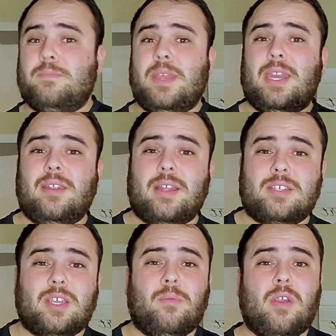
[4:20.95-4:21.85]
meaning that
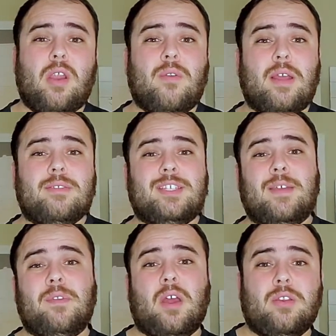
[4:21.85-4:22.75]
somewhere around
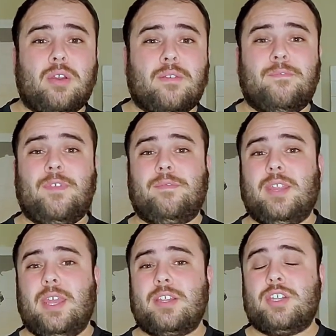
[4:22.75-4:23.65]

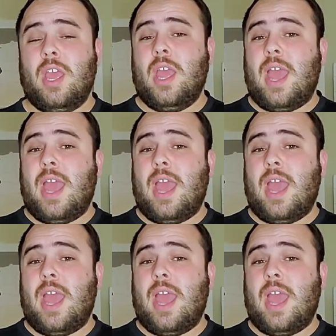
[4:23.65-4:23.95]
750-ish